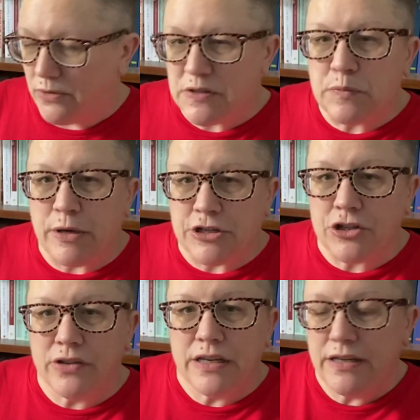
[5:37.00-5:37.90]

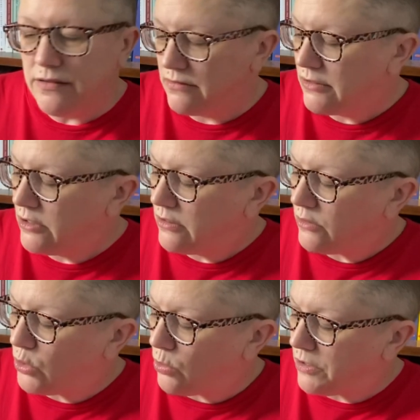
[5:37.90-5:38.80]
especially
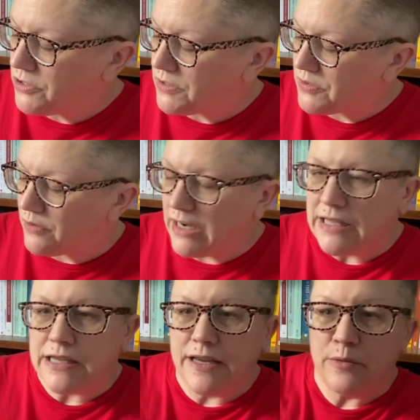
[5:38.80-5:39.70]
gorgeous or
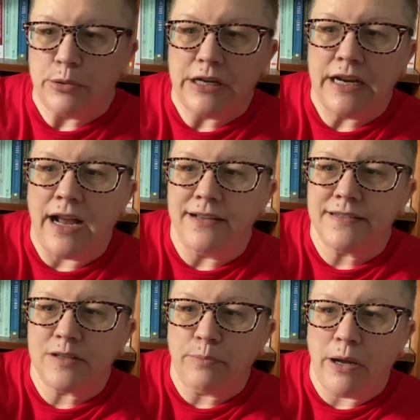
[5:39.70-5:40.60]
anything, but it has
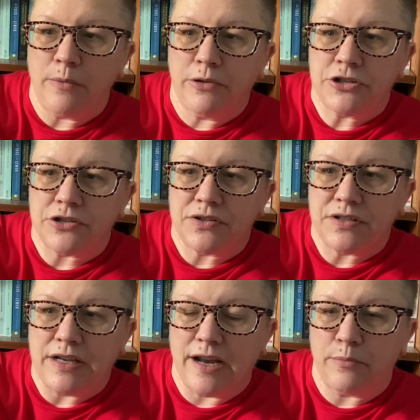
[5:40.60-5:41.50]
the publisher
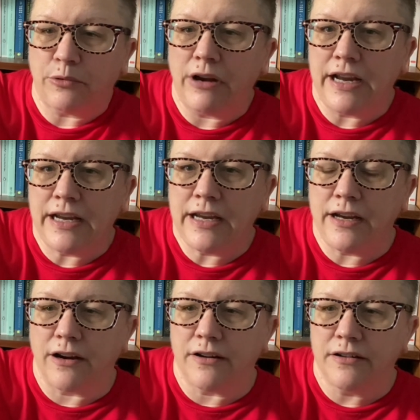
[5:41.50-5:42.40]
stamp right
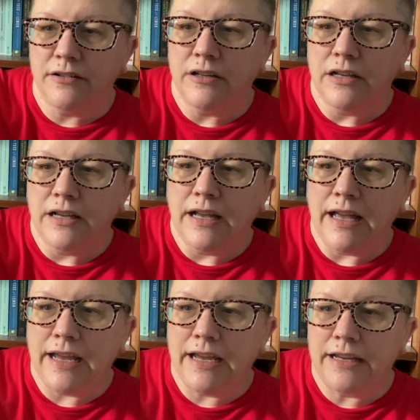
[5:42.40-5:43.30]
here.
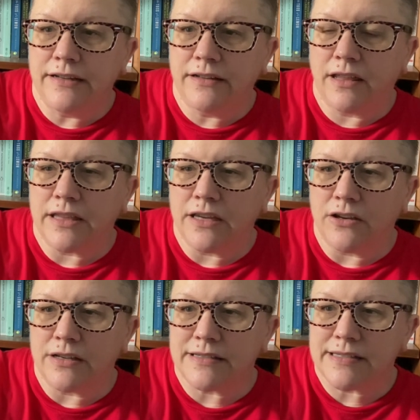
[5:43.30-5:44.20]
And I think you
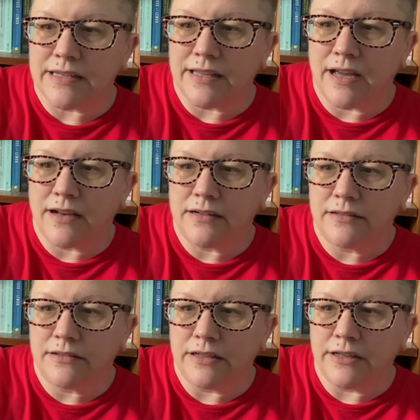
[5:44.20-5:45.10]
can see that.
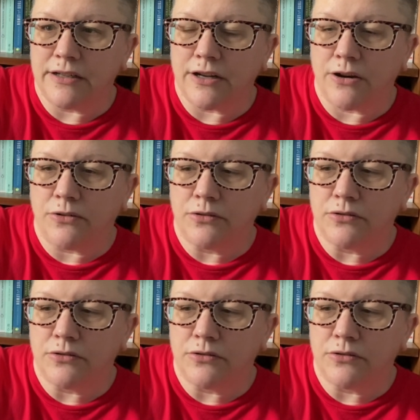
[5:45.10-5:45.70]
There you go.